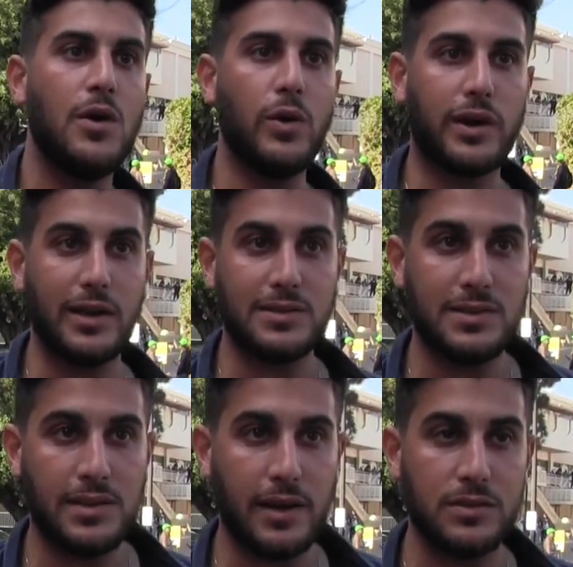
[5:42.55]
we're against the
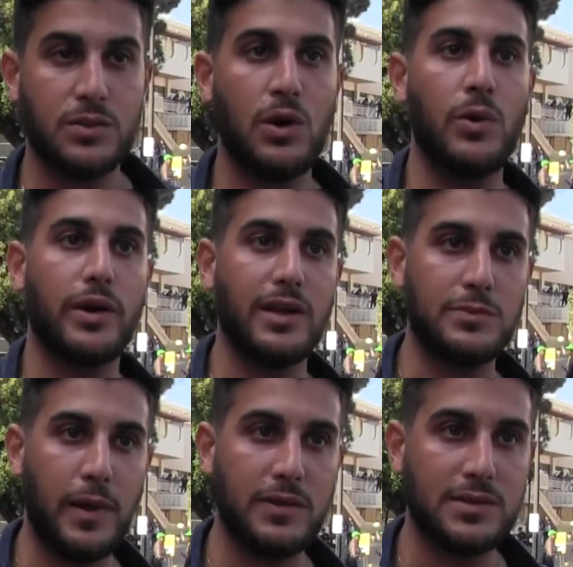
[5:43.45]
status quo, we're
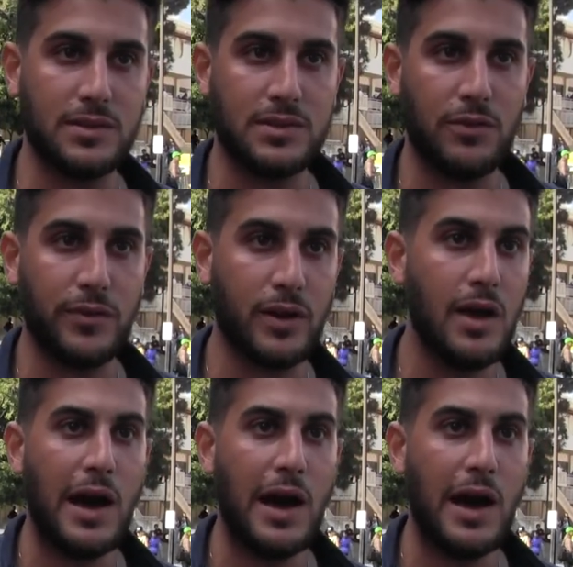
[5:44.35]
against Palestinian suffering.